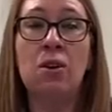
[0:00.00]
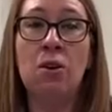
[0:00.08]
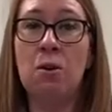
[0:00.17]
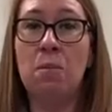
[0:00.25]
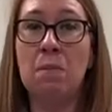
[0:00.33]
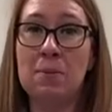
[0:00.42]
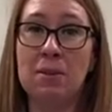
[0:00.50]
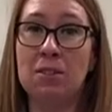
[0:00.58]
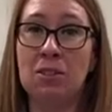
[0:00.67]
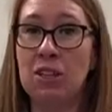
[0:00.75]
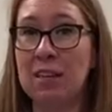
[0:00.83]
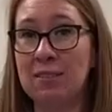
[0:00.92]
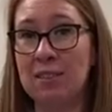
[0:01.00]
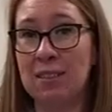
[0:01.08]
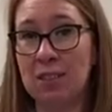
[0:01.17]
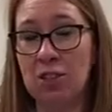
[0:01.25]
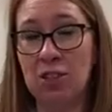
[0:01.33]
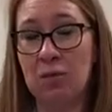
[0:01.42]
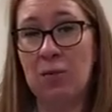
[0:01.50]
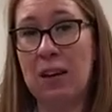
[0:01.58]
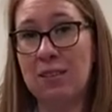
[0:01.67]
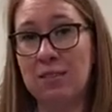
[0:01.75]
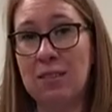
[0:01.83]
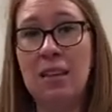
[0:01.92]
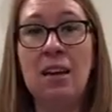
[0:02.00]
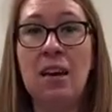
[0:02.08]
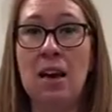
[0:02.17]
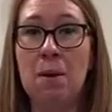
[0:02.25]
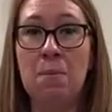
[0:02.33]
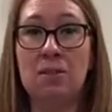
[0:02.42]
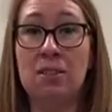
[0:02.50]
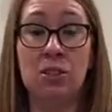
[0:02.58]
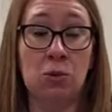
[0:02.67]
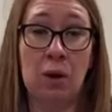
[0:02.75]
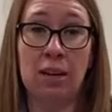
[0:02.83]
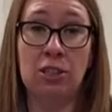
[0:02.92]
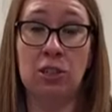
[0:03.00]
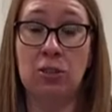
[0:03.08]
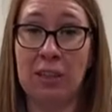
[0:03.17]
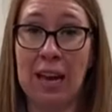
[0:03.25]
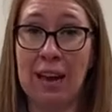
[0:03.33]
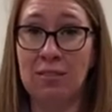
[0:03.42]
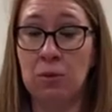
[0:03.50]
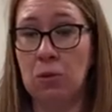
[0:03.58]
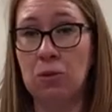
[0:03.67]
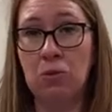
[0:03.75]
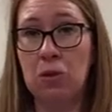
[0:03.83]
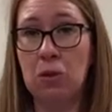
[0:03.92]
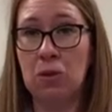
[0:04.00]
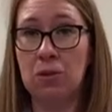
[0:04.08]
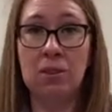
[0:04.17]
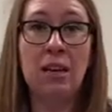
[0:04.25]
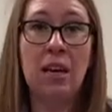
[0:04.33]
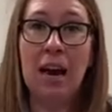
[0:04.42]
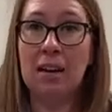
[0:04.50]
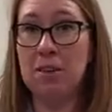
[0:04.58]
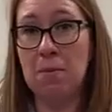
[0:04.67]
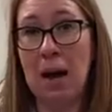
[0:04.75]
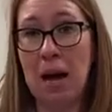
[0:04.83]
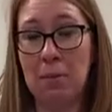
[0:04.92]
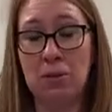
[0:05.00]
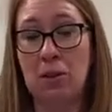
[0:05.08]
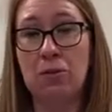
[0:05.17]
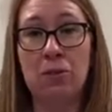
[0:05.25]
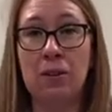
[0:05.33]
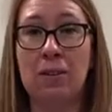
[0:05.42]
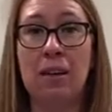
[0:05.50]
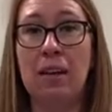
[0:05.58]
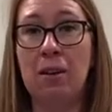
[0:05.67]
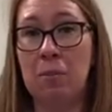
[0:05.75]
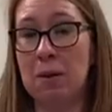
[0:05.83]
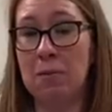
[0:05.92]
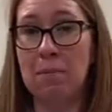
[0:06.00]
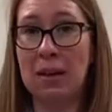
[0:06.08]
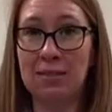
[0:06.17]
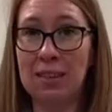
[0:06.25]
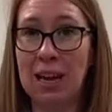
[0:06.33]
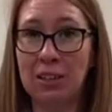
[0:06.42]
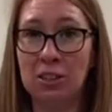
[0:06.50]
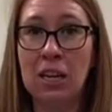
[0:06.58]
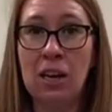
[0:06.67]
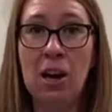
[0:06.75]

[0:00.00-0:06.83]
or maybe suggesting that she finds a position where she could get into all fours and you perhaps offer a little bit of massage